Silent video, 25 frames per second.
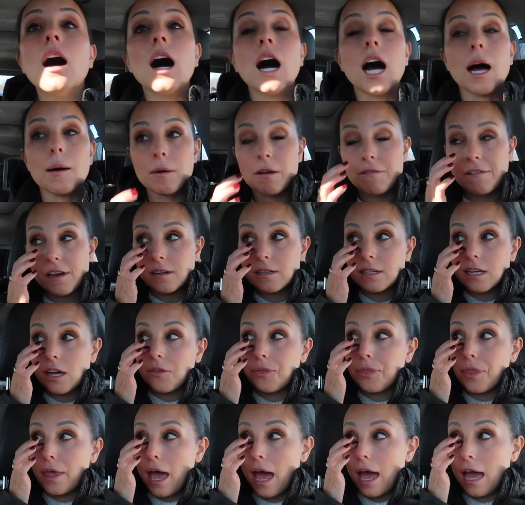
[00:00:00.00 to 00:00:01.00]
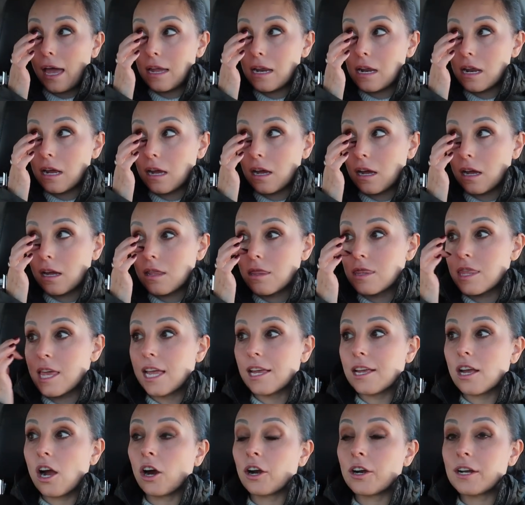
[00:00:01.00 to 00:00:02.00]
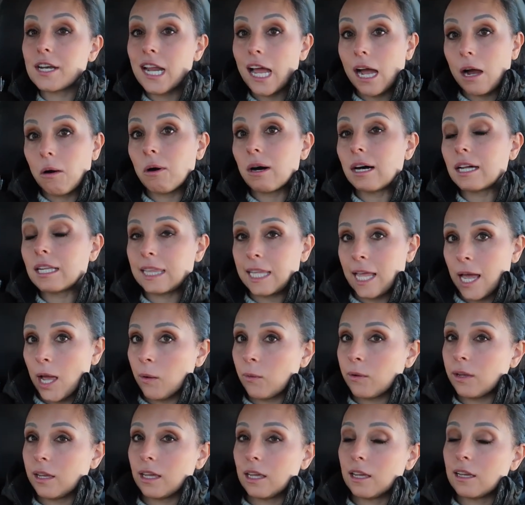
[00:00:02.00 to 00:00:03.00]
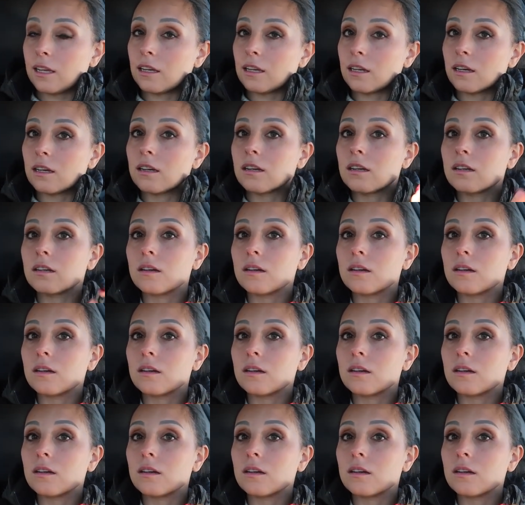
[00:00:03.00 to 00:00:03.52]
I found out that they are now allowing